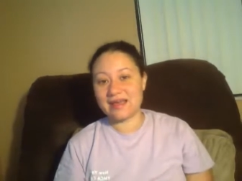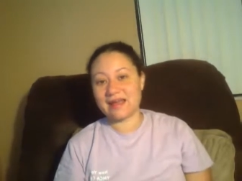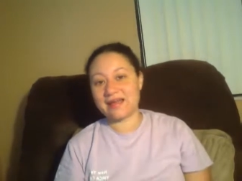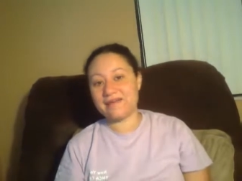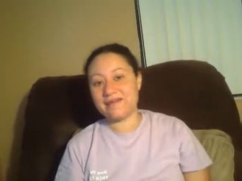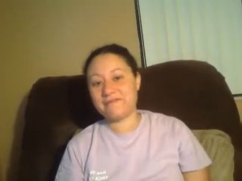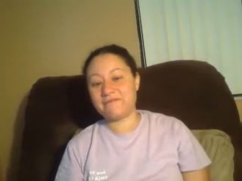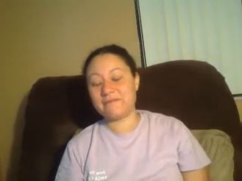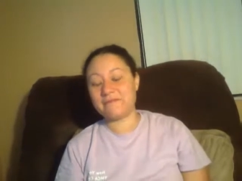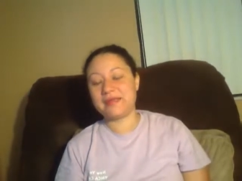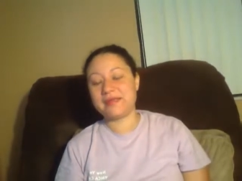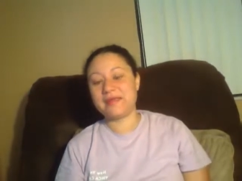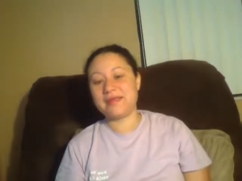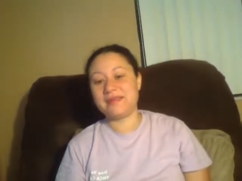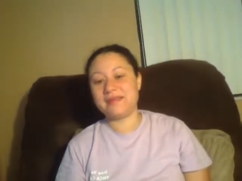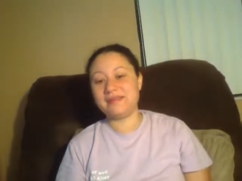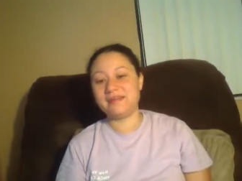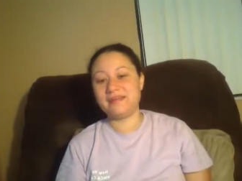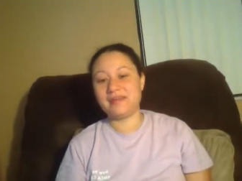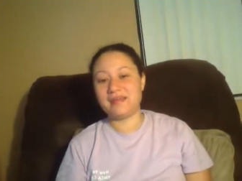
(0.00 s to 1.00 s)
I've
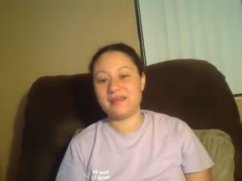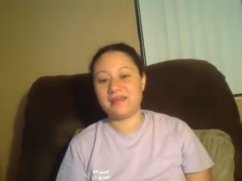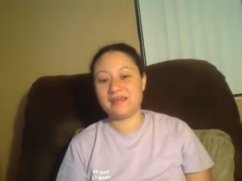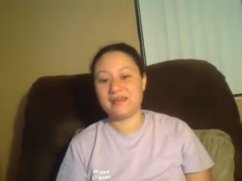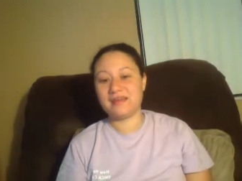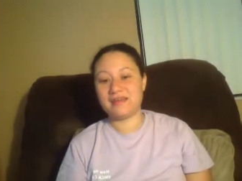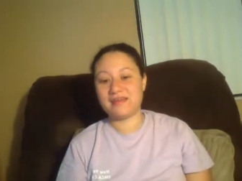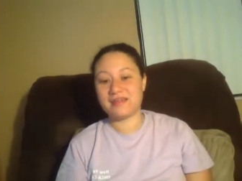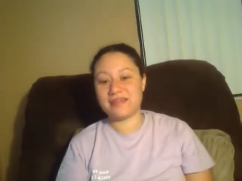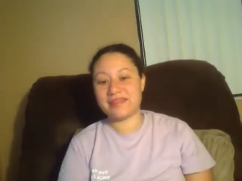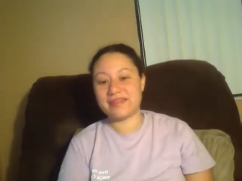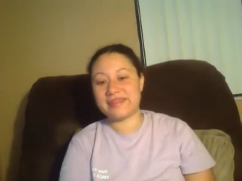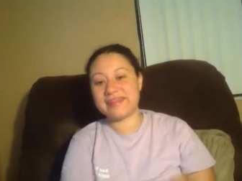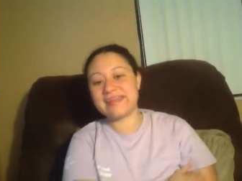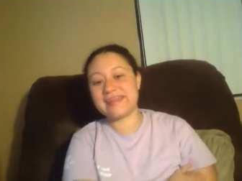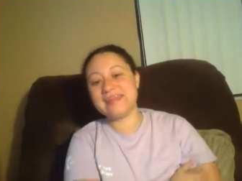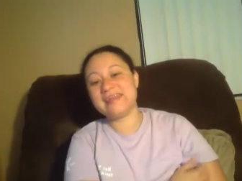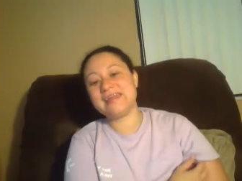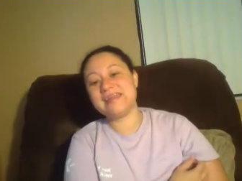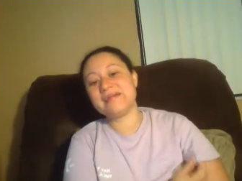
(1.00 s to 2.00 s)
been
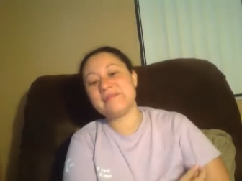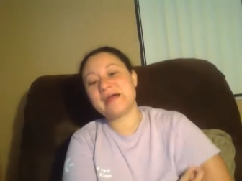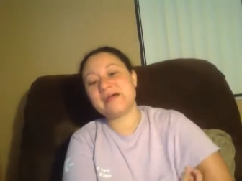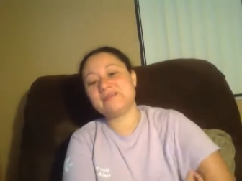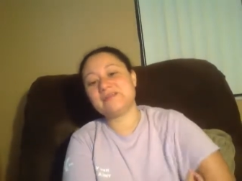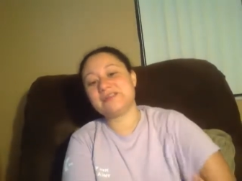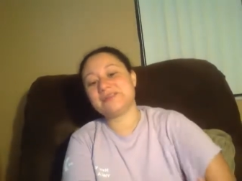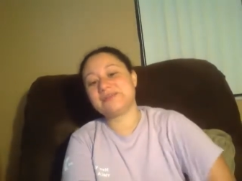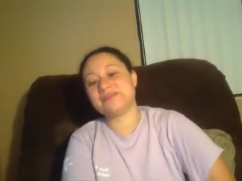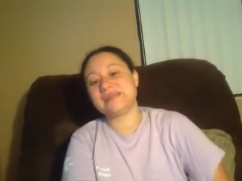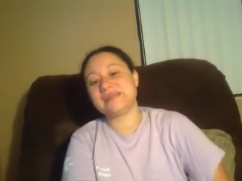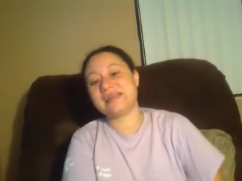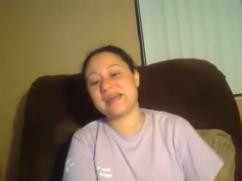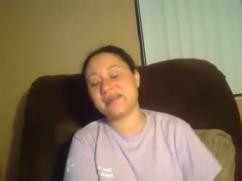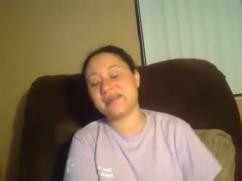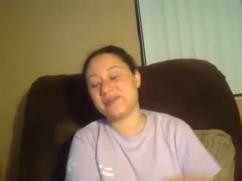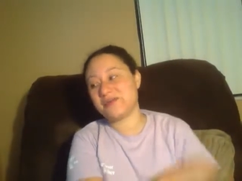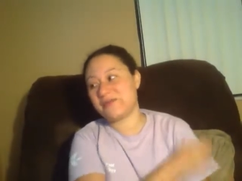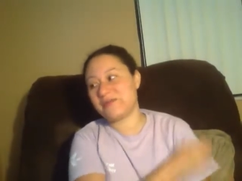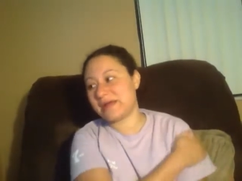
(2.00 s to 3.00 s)
thinking about doing
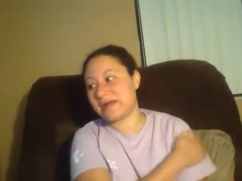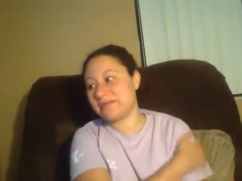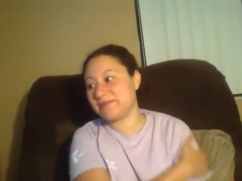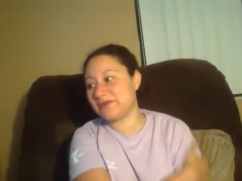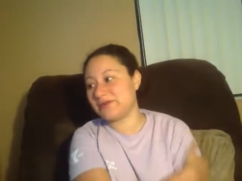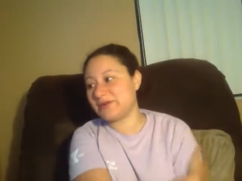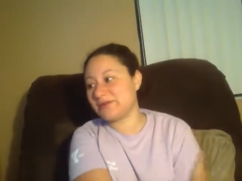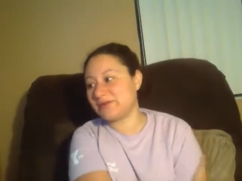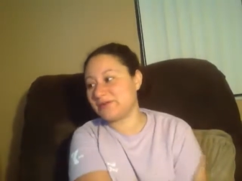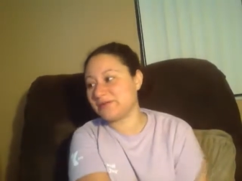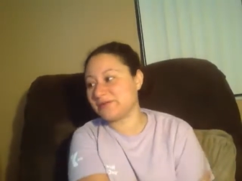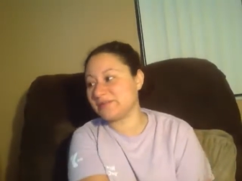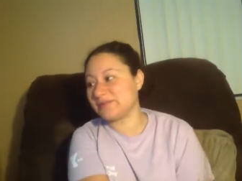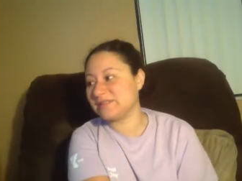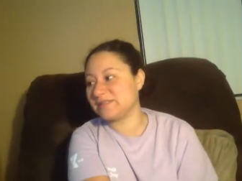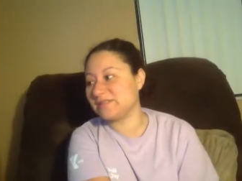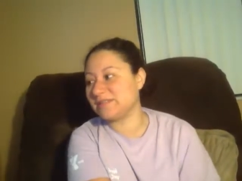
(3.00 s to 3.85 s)
NaNoWriMo